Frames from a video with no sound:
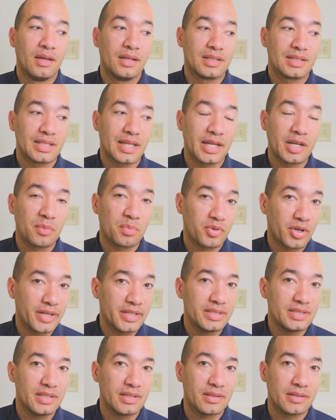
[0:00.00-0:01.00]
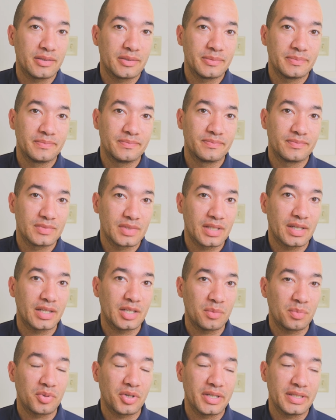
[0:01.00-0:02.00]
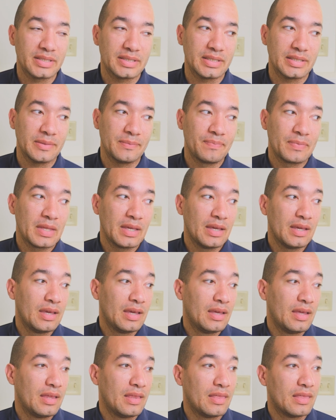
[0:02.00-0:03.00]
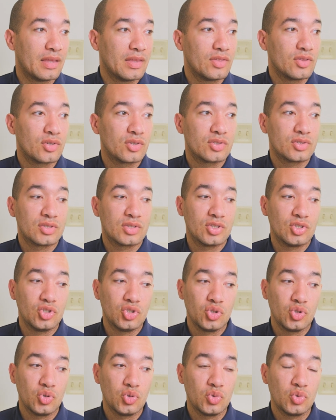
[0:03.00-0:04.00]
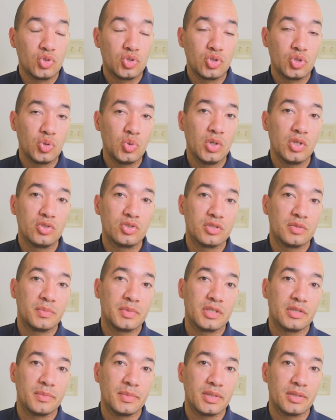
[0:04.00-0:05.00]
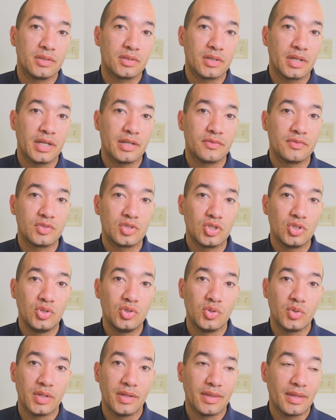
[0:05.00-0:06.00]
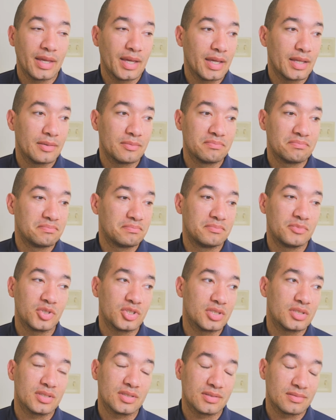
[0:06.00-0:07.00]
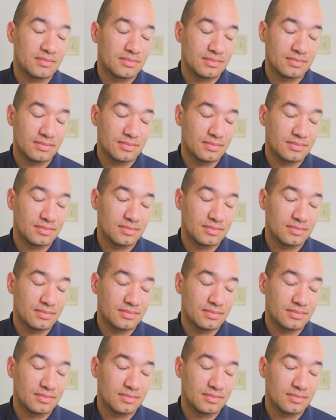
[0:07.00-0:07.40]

It's kind of pricey though, kind of pricey. Then there's the new 200 millimeter f2, and that we're just